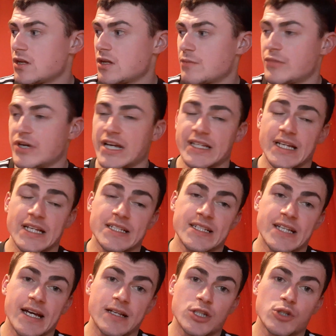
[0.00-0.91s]
But he did
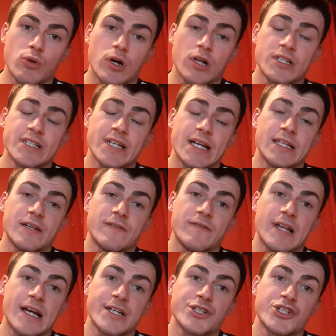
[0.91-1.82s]
say towards the end
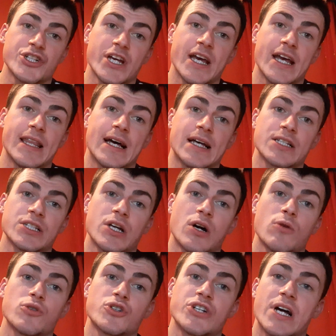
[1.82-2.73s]
of last year that
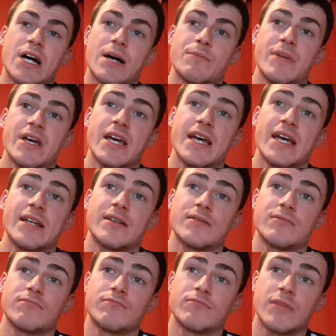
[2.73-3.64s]
Solskjaer made